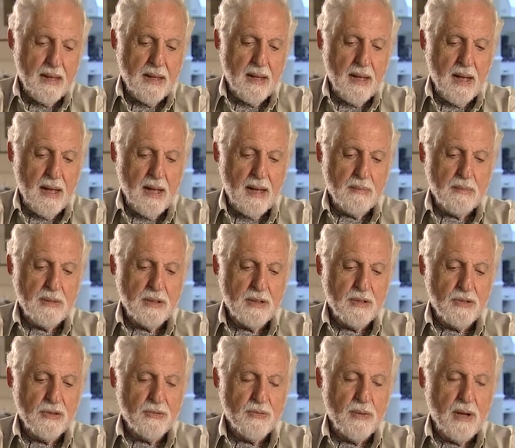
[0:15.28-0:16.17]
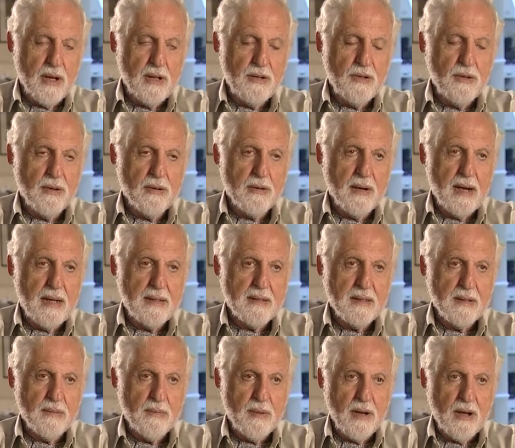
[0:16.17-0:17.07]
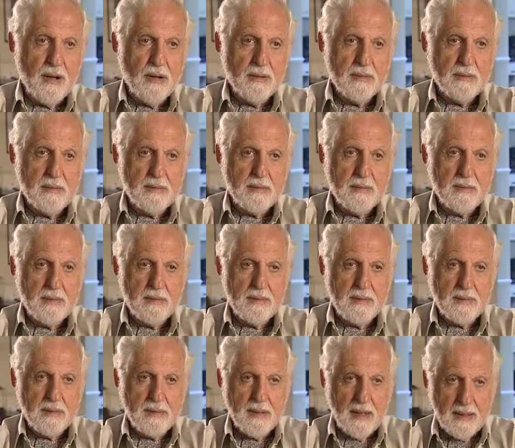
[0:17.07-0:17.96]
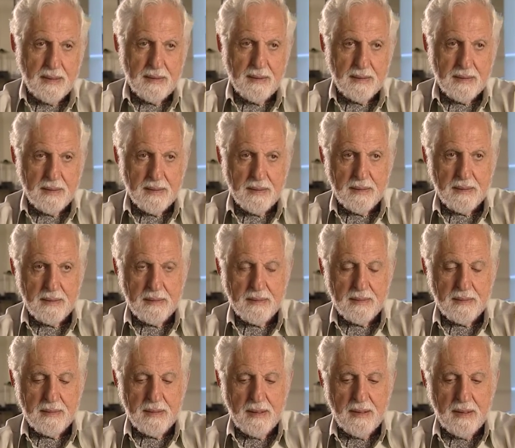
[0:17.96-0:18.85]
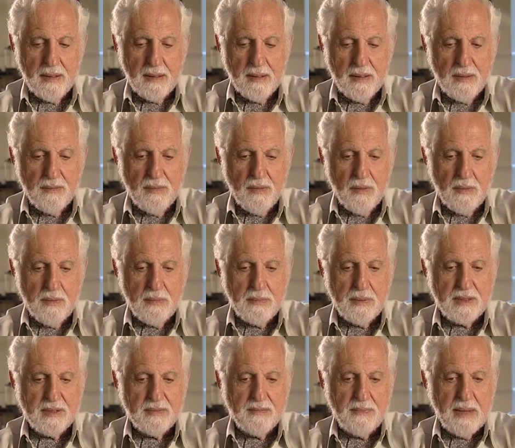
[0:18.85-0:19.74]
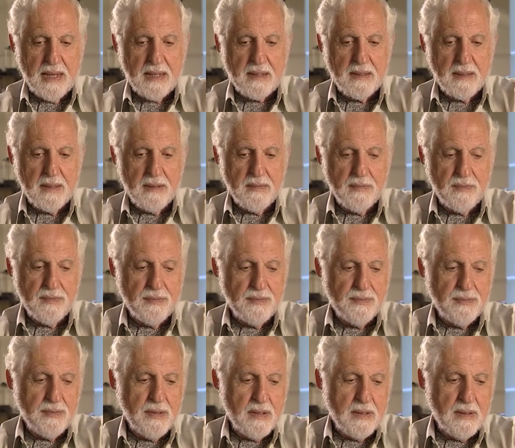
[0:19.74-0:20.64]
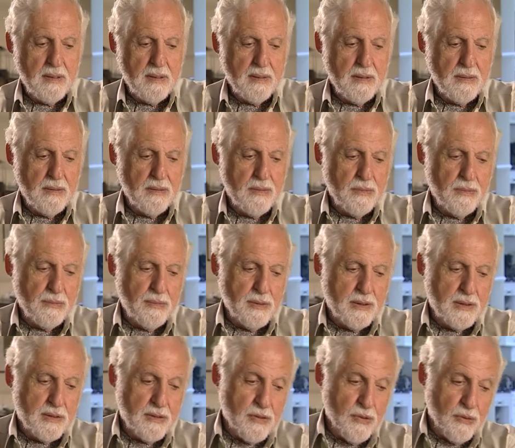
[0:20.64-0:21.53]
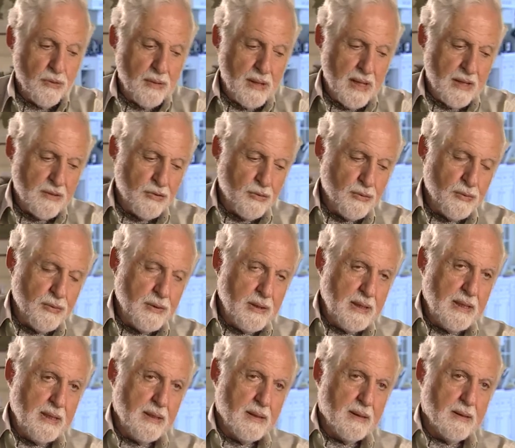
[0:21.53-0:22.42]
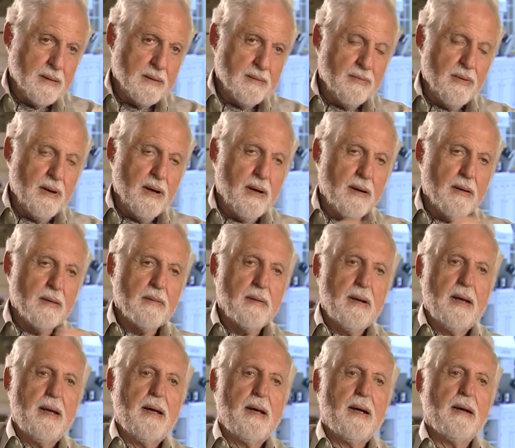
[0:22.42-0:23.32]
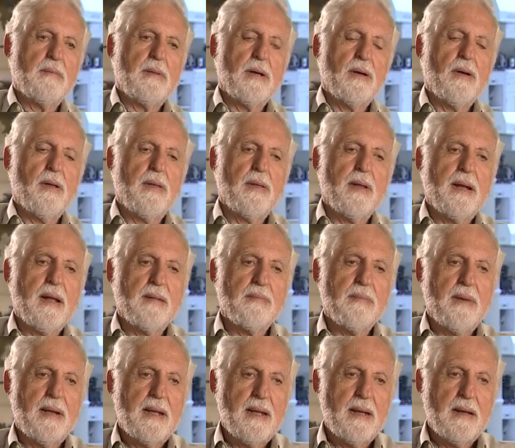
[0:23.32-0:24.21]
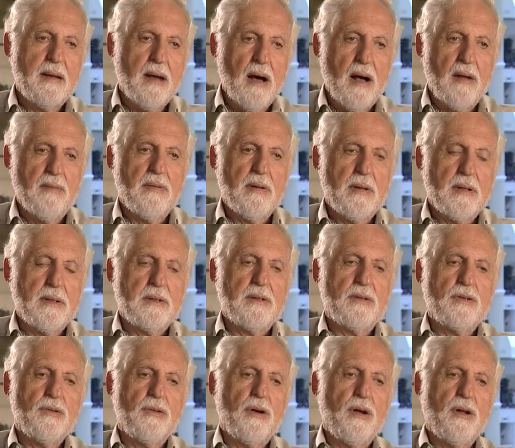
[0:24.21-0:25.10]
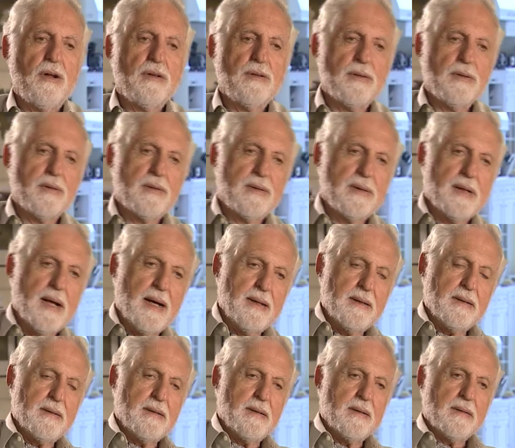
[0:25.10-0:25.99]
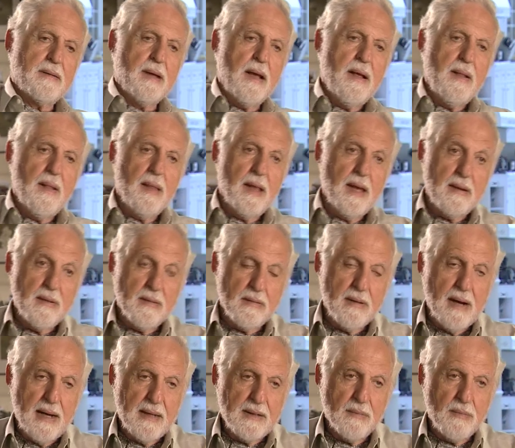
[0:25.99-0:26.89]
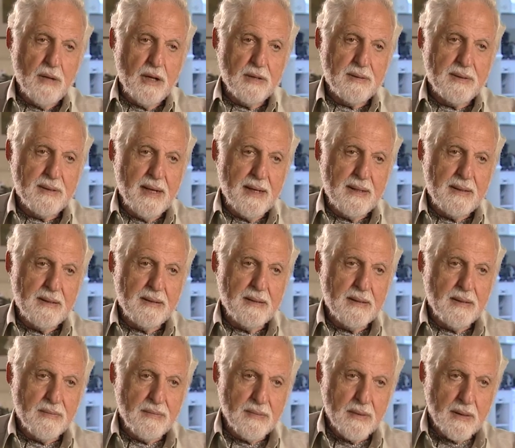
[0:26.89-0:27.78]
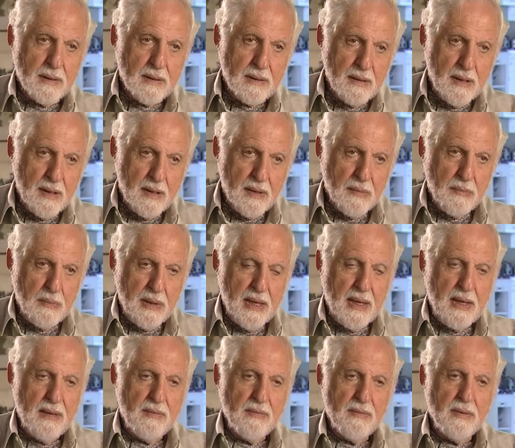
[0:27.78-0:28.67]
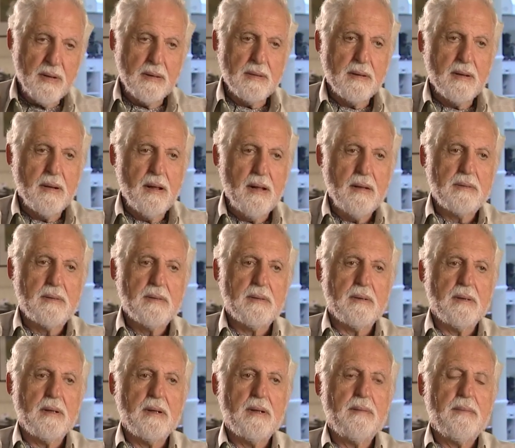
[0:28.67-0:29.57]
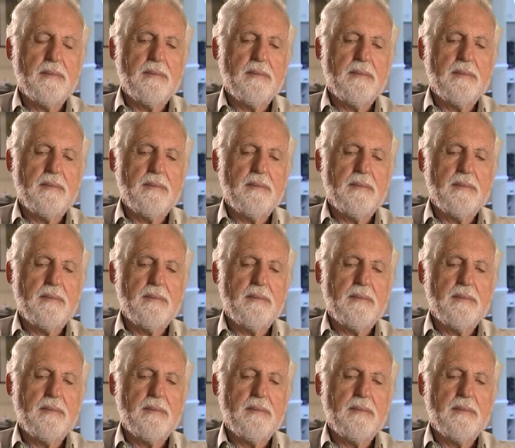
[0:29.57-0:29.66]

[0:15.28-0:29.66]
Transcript: uh, because while you're writing about scientists from a perspective which, though not unique, is very rare because there are not many novelists who are also scientists and who write about scientific behavior and culture